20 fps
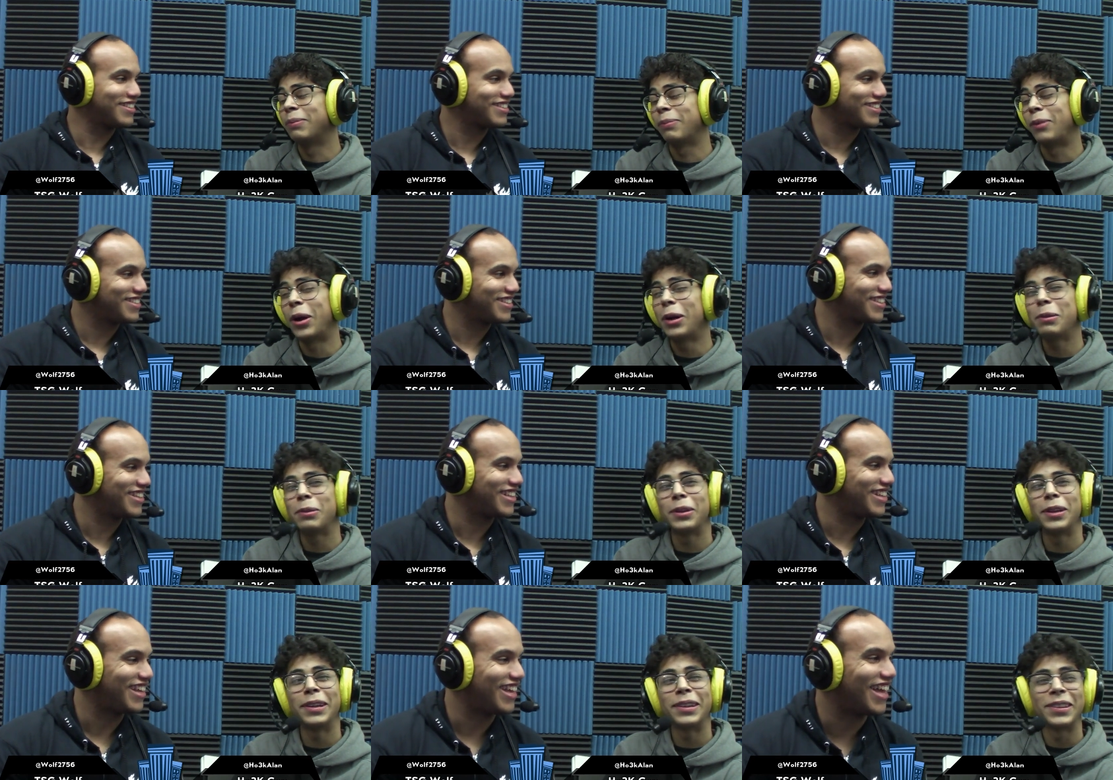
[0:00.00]
Speaker 1: Probably.
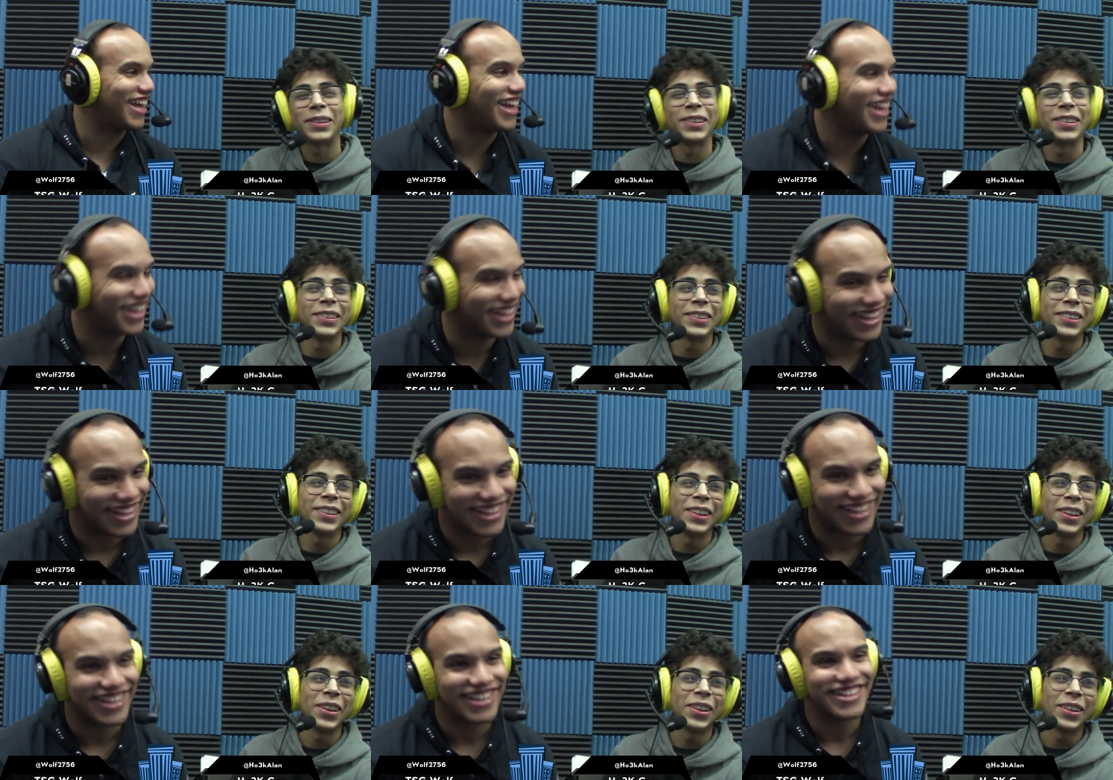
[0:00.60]

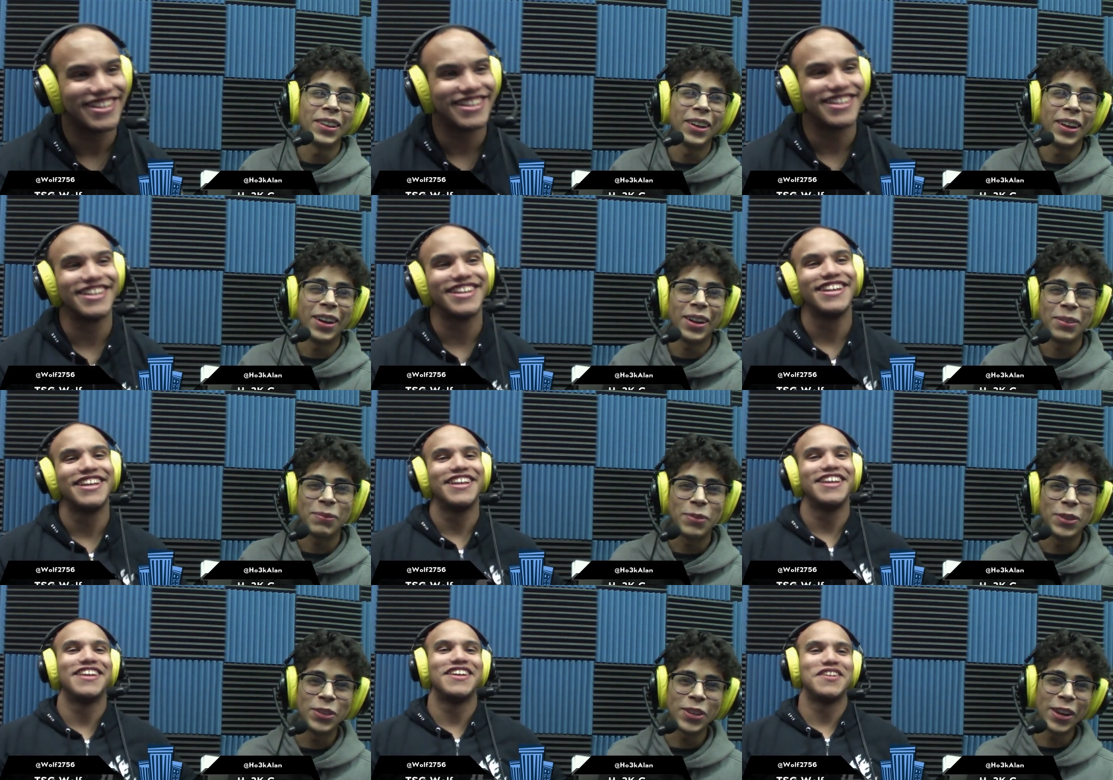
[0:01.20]
Uh,
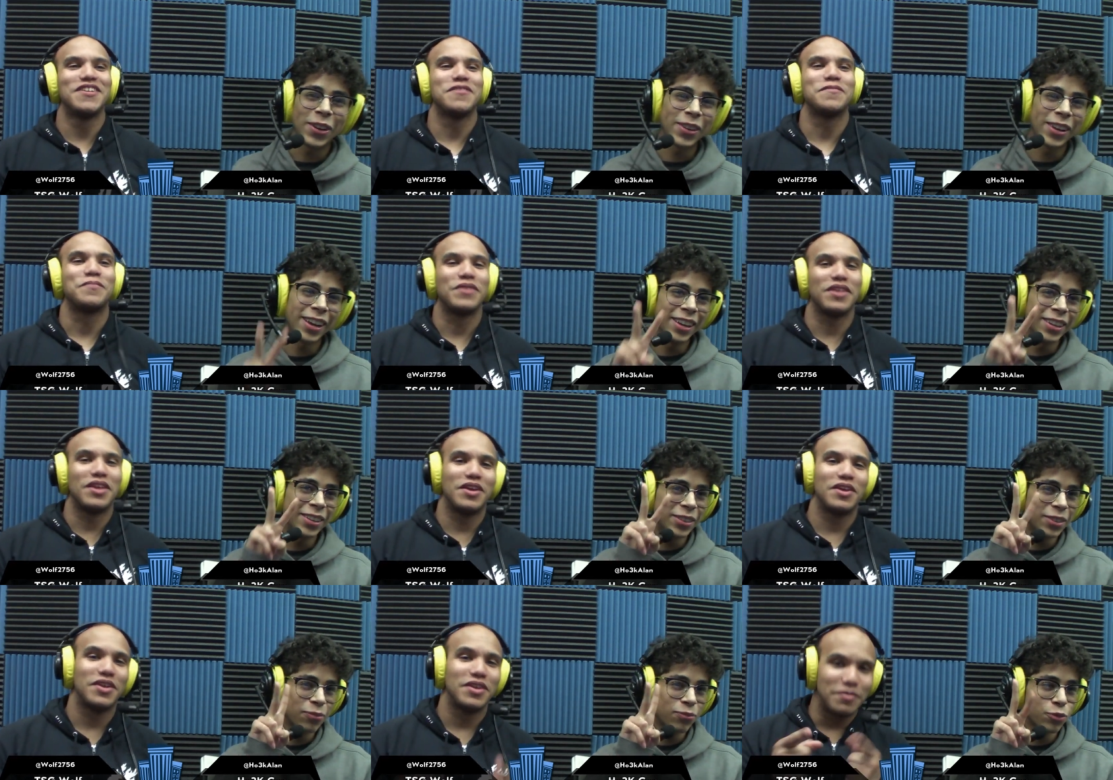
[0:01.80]
peace out,
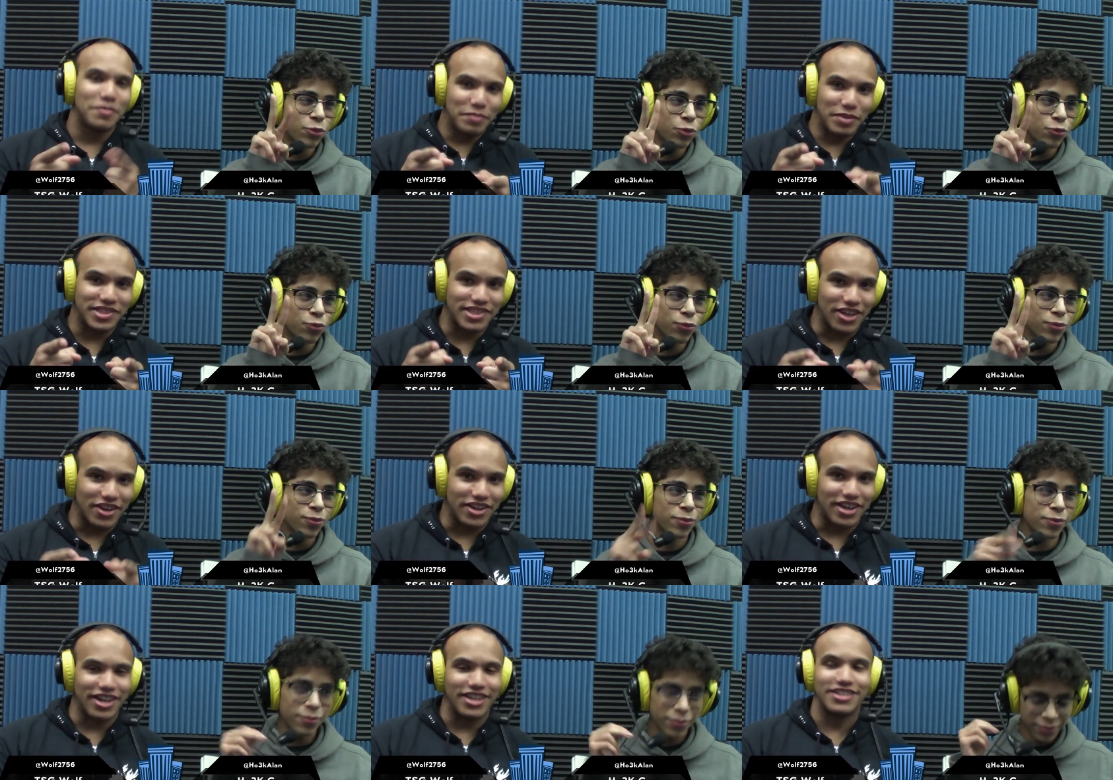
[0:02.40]
guys. Peace out,
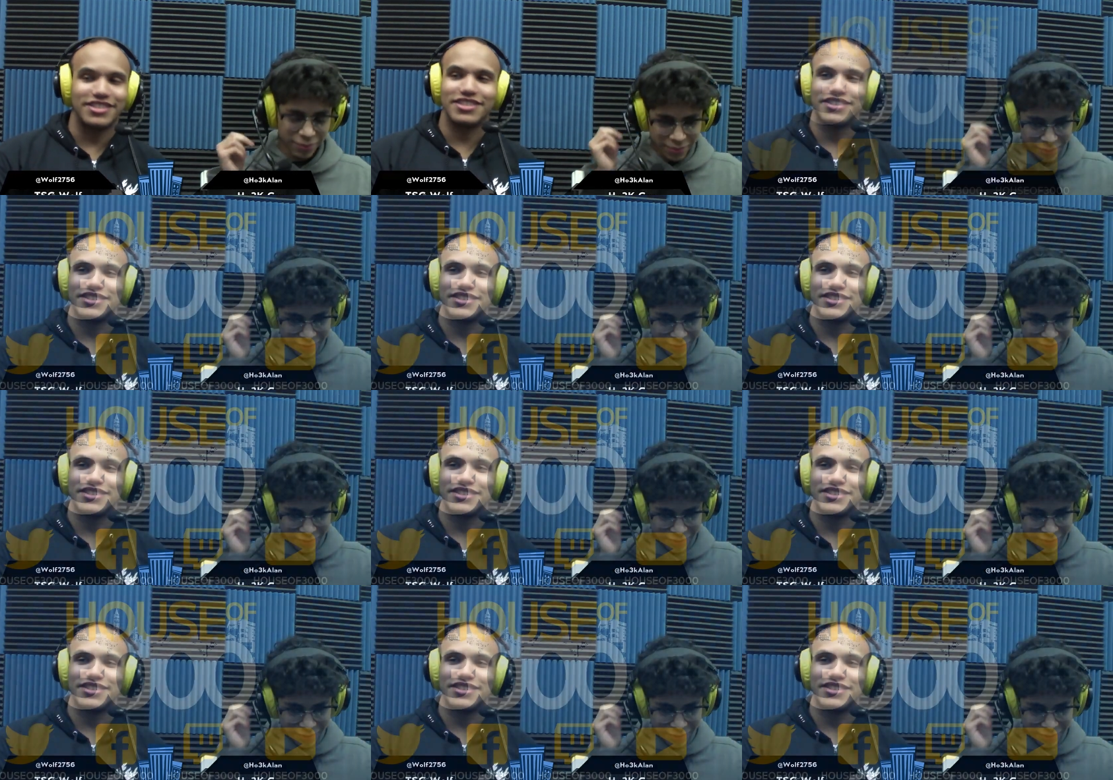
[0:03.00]
guys.